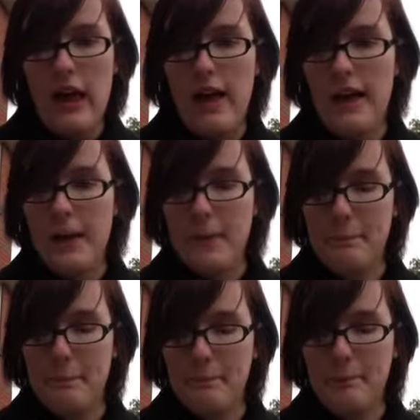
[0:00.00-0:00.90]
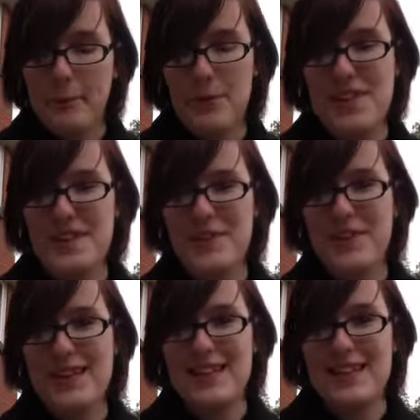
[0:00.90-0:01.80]
All these new
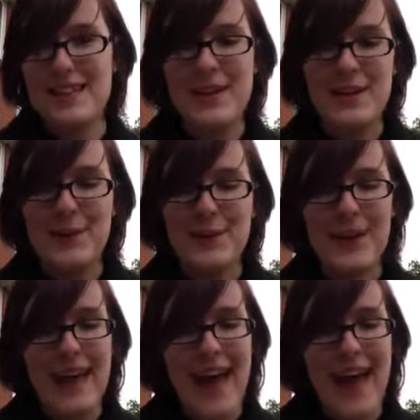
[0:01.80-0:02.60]
things to do.